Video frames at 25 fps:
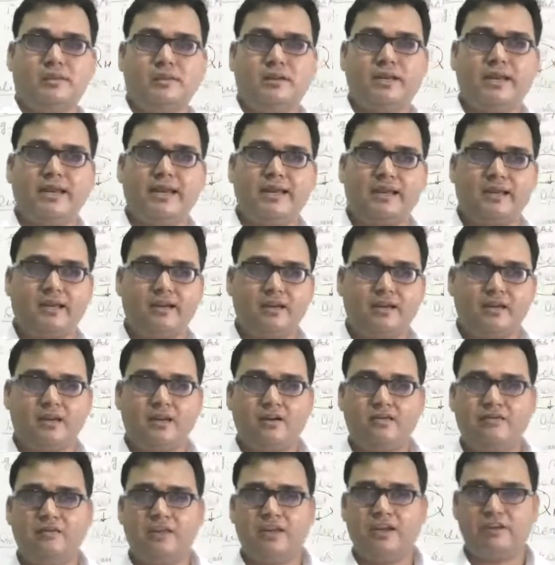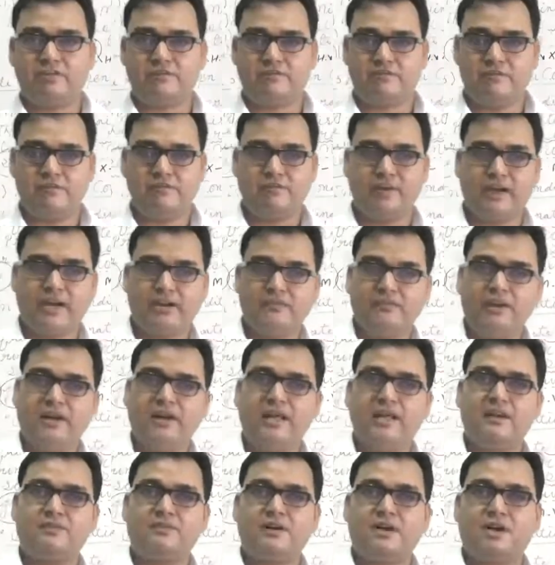like when we'll
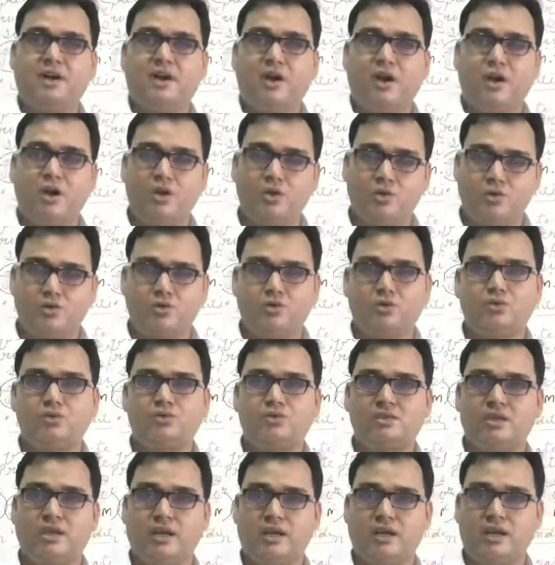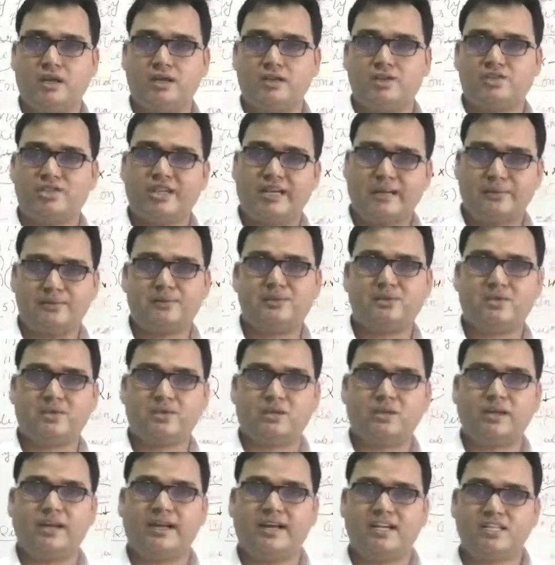have a clause
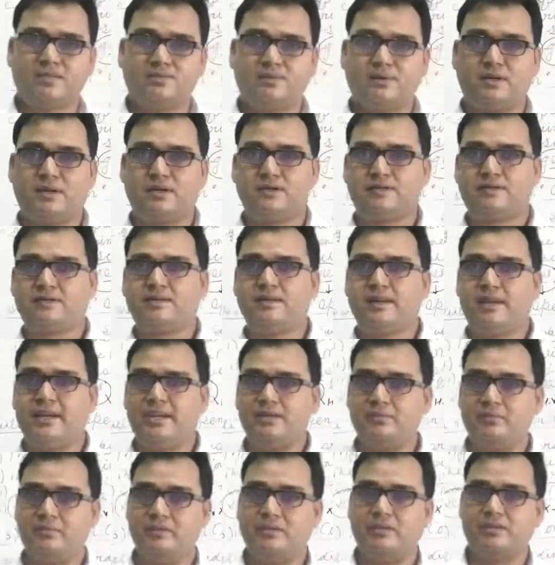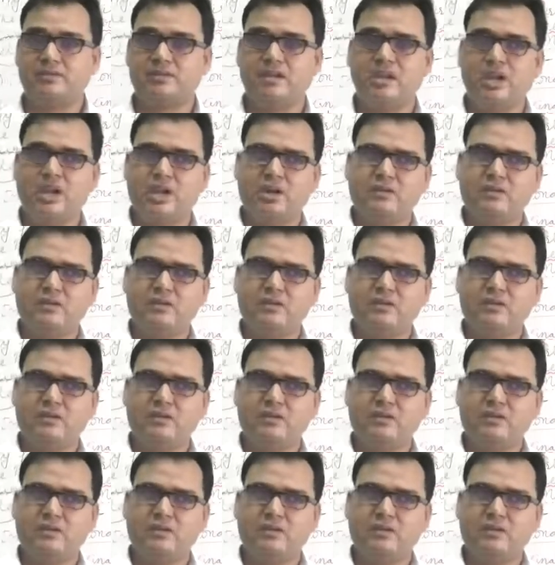chapter as per our syllabus,